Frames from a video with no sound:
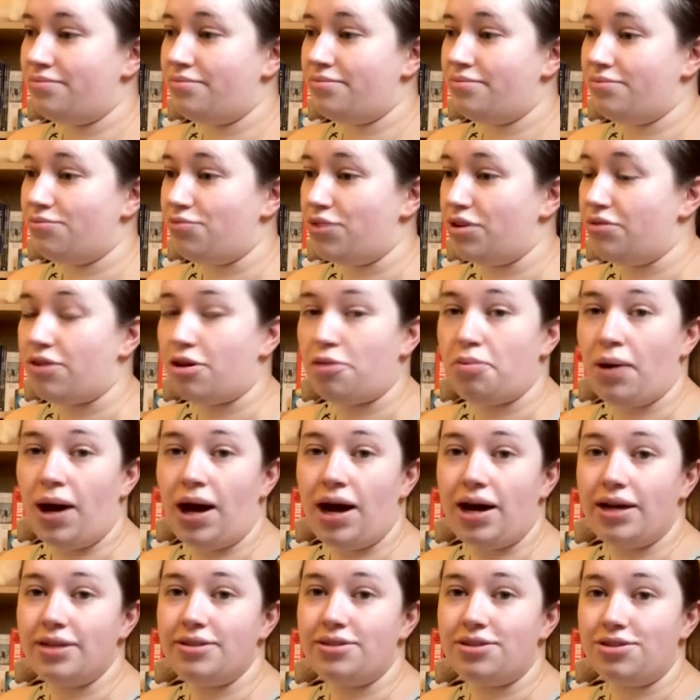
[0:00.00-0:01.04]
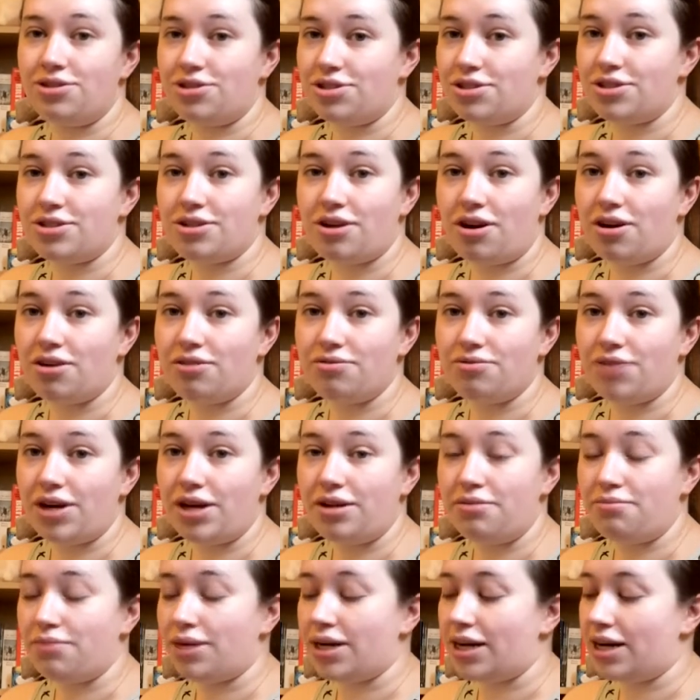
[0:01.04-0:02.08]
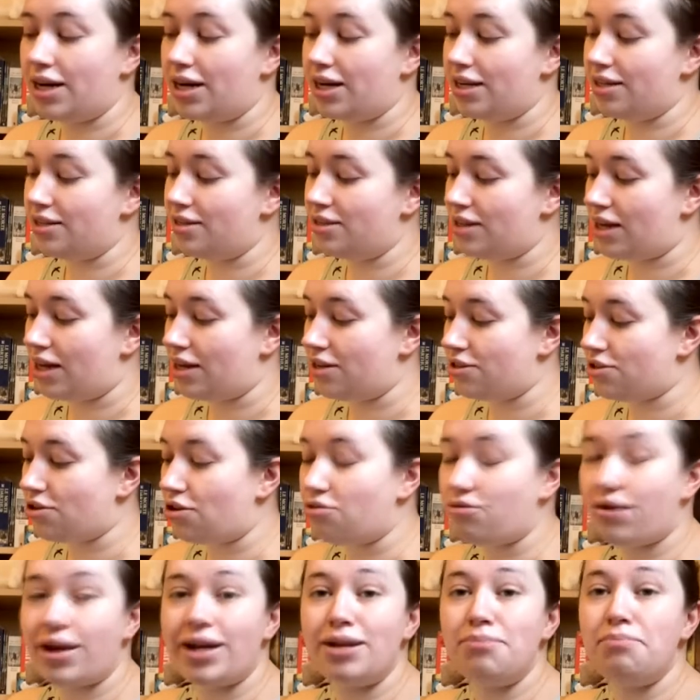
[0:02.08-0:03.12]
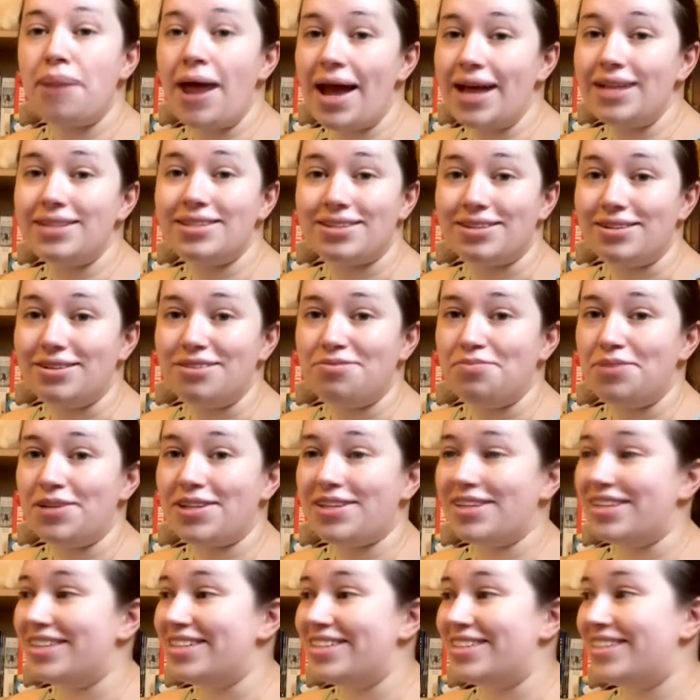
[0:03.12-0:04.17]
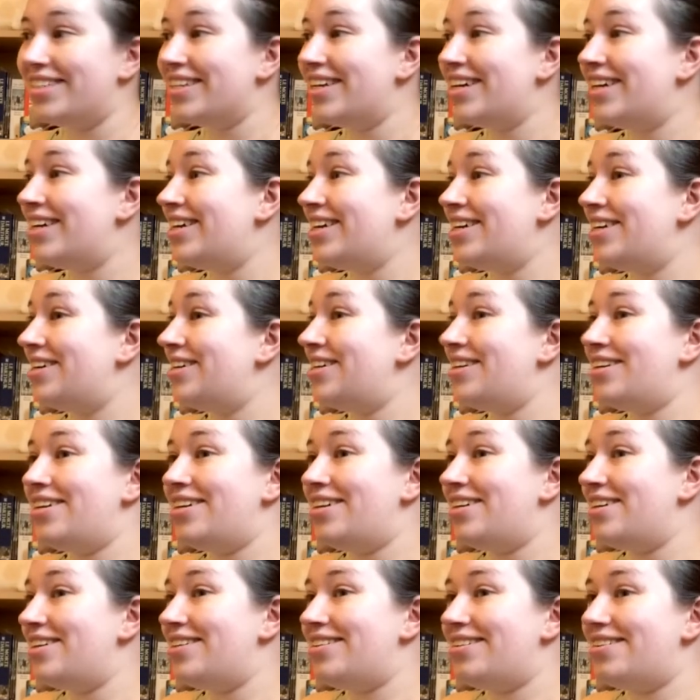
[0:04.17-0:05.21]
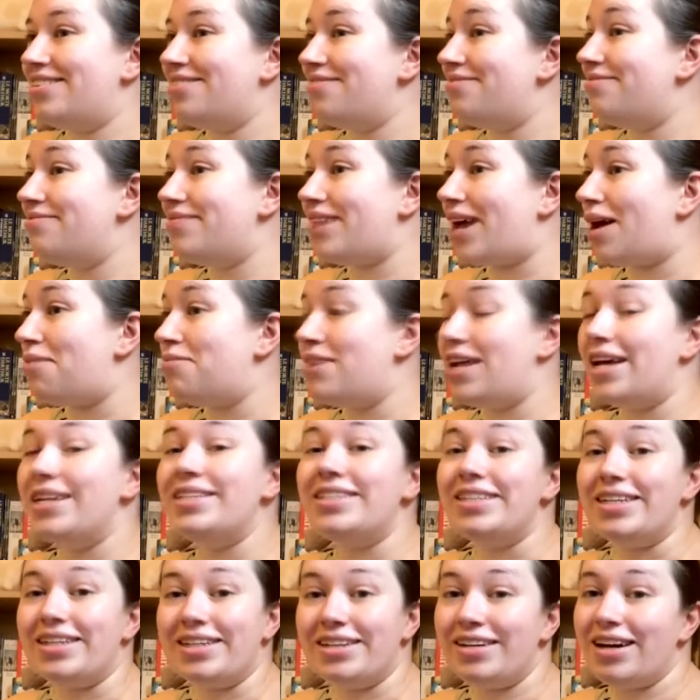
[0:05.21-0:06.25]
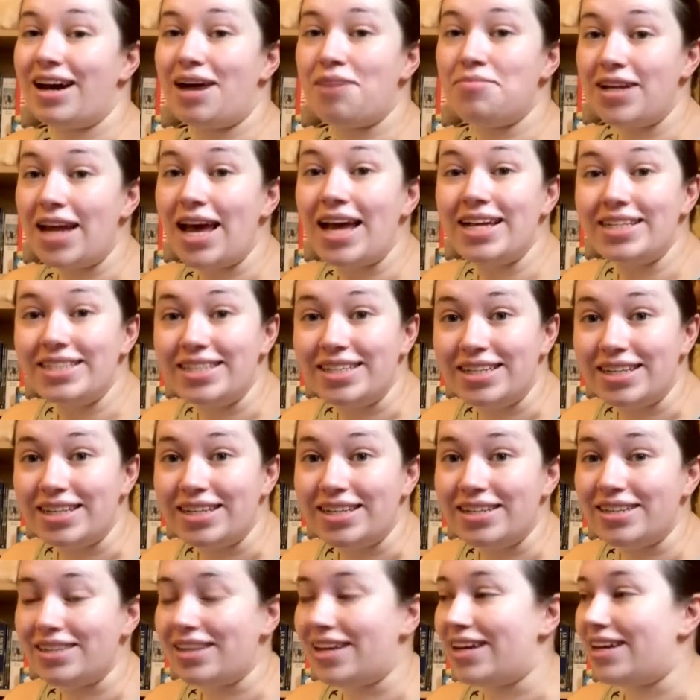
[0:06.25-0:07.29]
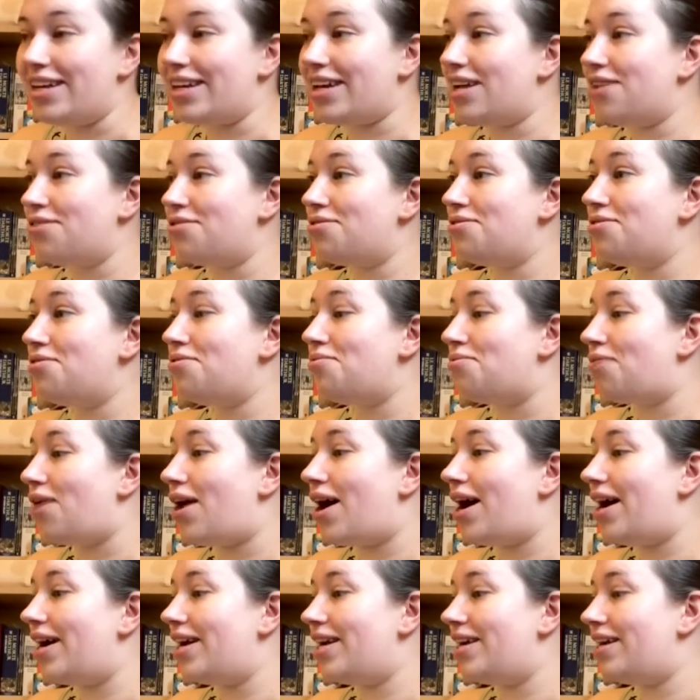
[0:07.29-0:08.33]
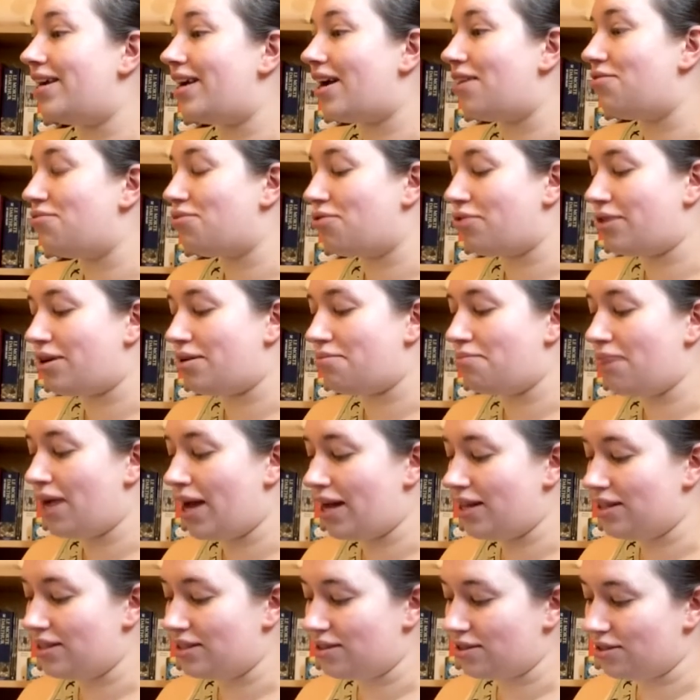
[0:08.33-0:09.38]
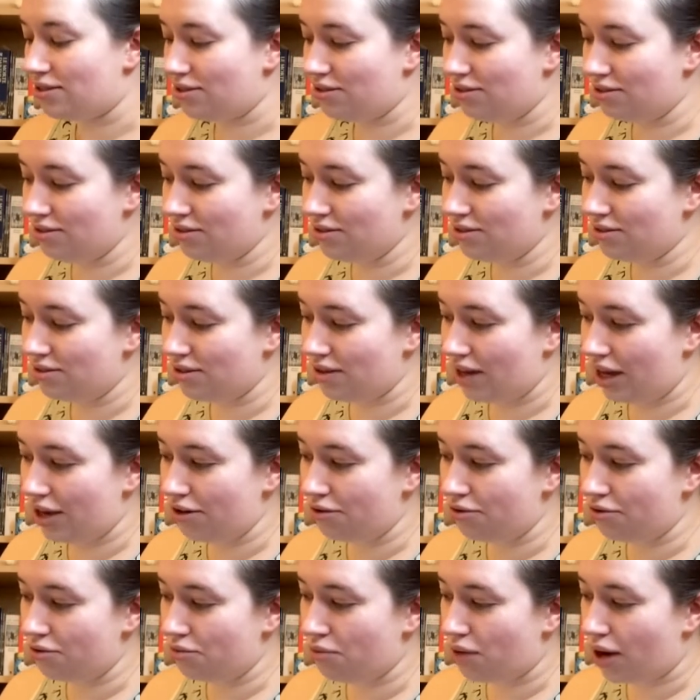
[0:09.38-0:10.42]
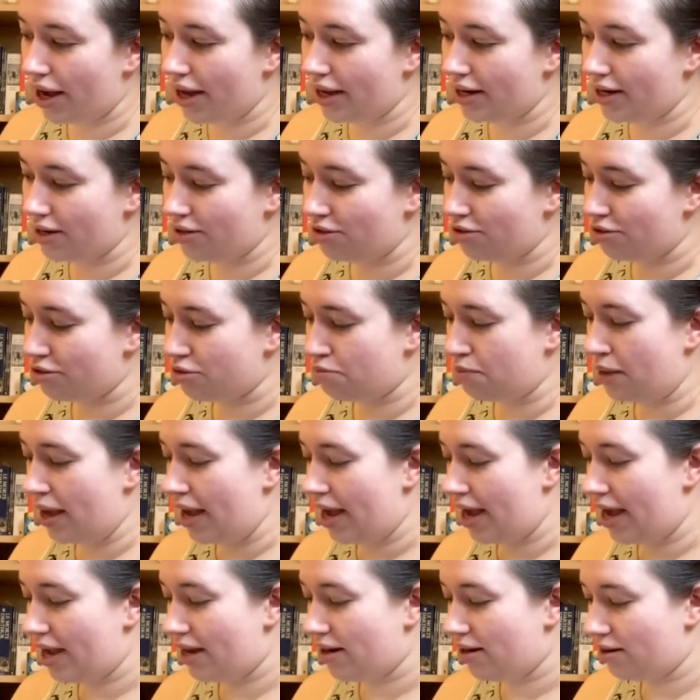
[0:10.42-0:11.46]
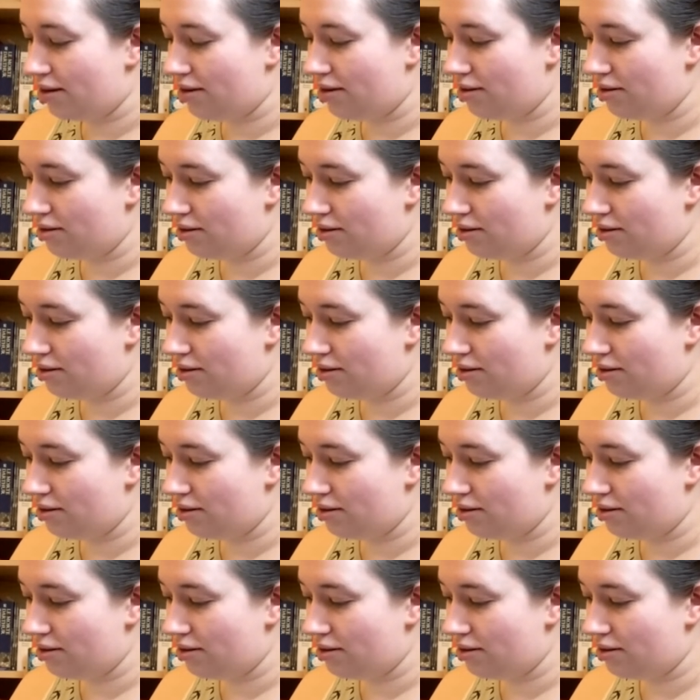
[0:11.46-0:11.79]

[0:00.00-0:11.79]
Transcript: refill pads and just start writing by hand, and it's all written in pencil because I'm an idiot. Like, I don't know why I wrote it in pencil. I don't know why I didn't use pen.